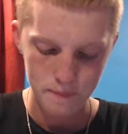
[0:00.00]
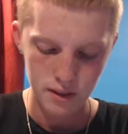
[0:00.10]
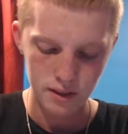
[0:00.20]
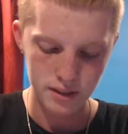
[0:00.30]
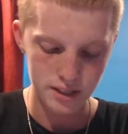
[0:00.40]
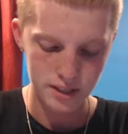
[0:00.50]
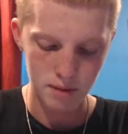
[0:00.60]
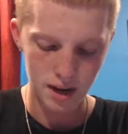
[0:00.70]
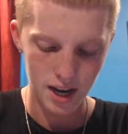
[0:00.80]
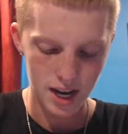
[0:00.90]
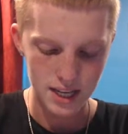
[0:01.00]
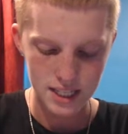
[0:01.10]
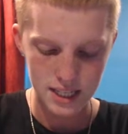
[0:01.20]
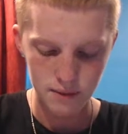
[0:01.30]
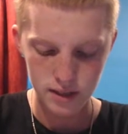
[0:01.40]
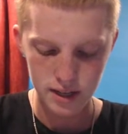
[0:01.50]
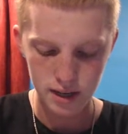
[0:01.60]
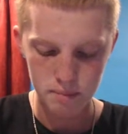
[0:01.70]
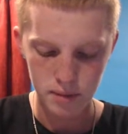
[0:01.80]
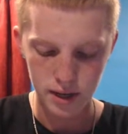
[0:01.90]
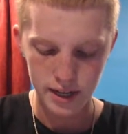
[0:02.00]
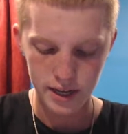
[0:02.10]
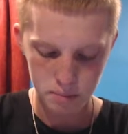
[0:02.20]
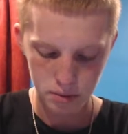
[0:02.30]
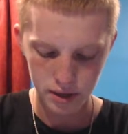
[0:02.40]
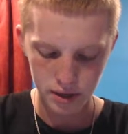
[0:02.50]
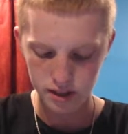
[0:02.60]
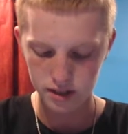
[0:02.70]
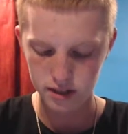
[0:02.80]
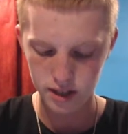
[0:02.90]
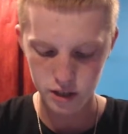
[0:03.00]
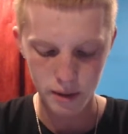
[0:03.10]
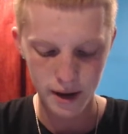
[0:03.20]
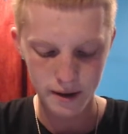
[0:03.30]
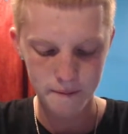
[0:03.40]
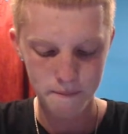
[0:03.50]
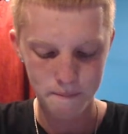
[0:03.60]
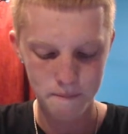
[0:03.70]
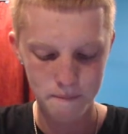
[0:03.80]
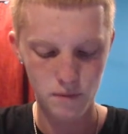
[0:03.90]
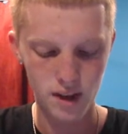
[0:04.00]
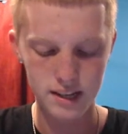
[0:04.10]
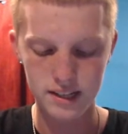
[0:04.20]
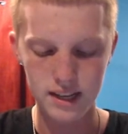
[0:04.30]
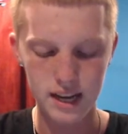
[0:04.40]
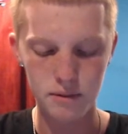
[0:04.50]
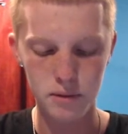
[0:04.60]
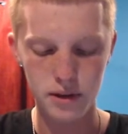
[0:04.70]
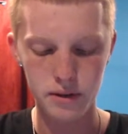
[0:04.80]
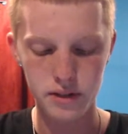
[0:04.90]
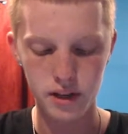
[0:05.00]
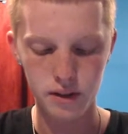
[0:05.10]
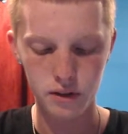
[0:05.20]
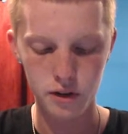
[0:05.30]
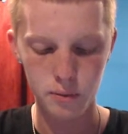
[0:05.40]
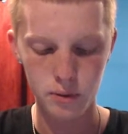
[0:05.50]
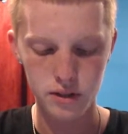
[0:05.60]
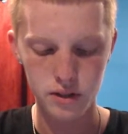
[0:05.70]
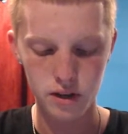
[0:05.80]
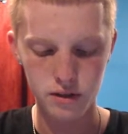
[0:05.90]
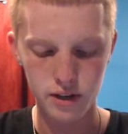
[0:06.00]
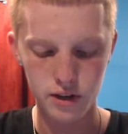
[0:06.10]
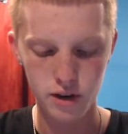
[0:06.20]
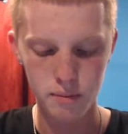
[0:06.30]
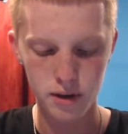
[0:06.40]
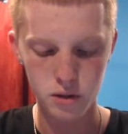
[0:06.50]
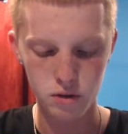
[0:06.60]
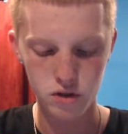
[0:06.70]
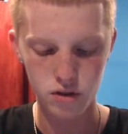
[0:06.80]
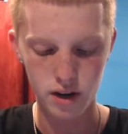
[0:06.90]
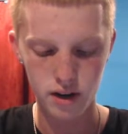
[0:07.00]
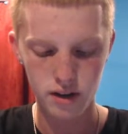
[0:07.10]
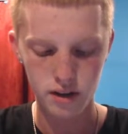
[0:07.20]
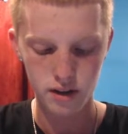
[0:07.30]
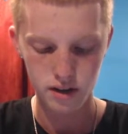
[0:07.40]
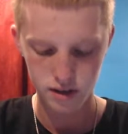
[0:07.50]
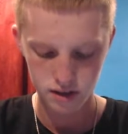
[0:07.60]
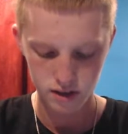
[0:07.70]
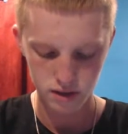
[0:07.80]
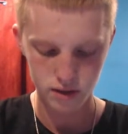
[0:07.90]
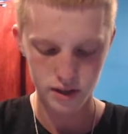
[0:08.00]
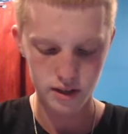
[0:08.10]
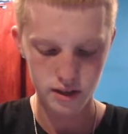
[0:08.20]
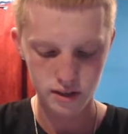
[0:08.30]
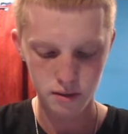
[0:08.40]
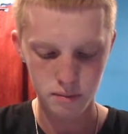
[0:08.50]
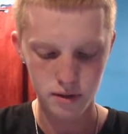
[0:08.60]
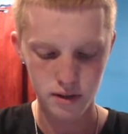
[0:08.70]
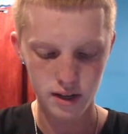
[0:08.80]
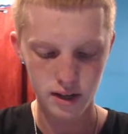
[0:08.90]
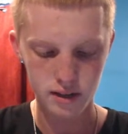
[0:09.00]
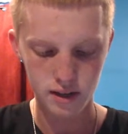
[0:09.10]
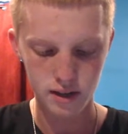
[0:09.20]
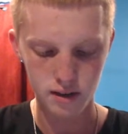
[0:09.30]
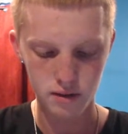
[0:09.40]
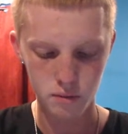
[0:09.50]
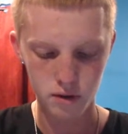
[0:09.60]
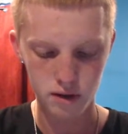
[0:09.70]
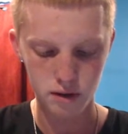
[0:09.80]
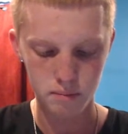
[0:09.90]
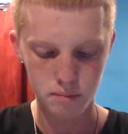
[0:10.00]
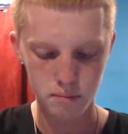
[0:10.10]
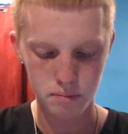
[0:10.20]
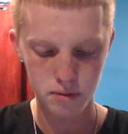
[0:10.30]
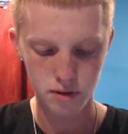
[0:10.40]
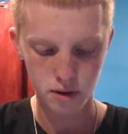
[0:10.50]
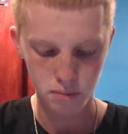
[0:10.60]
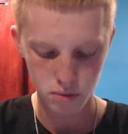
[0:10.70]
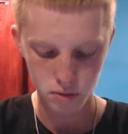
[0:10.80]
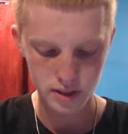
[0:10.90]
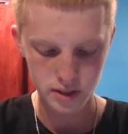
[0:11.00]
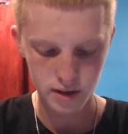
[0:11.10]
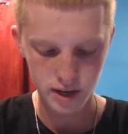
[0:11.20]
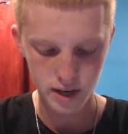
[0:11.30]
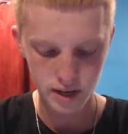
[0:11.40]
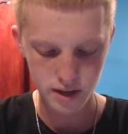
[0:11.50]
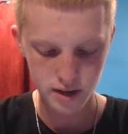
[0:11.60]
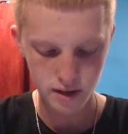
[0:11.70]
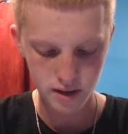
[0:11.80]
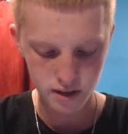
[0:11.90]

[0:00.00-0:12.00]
This isn't my highest level deck, but it's pretty good. It's not too bad. I see everybody using it on the leaderboard, so I was like, you know, I might as well try it. Okay, he's going to put that down. We're going to put our Poison right here.